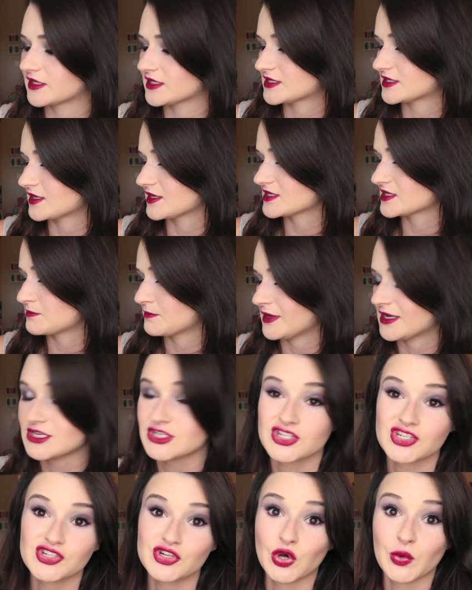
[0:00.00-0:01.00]
It says
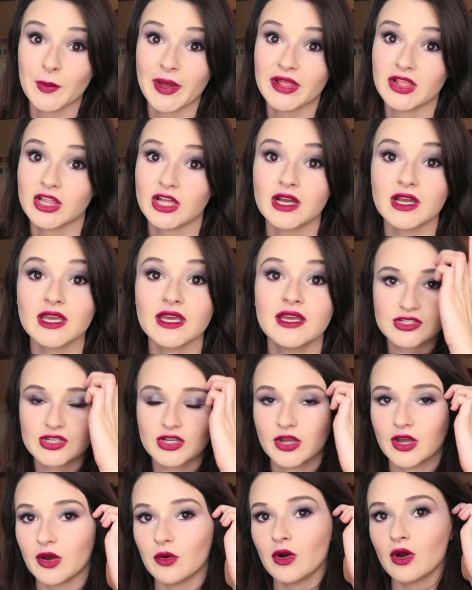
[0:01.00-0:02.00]
peach stole my look, to
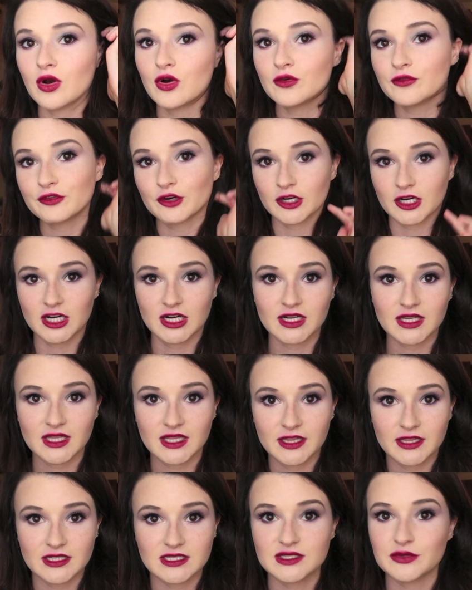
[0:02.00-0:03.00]
go over
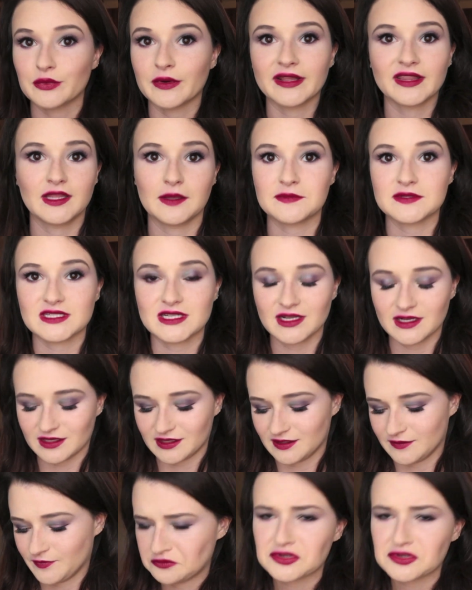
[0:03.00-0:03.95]
this red lipstick,